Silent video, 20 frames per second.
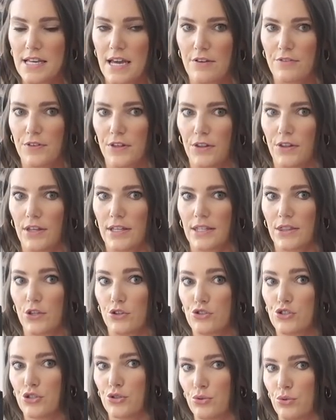I feel like
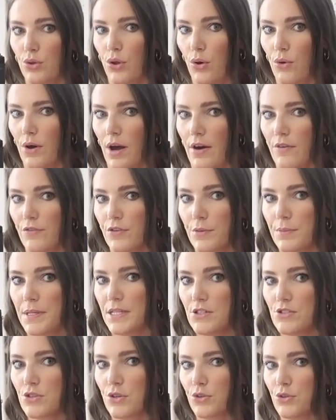they're too low cut for
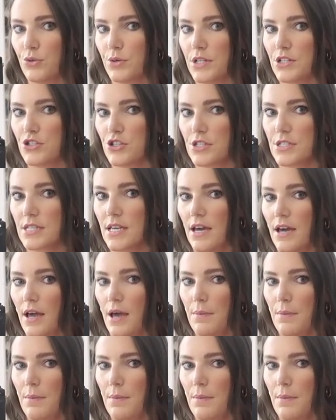me, so you can just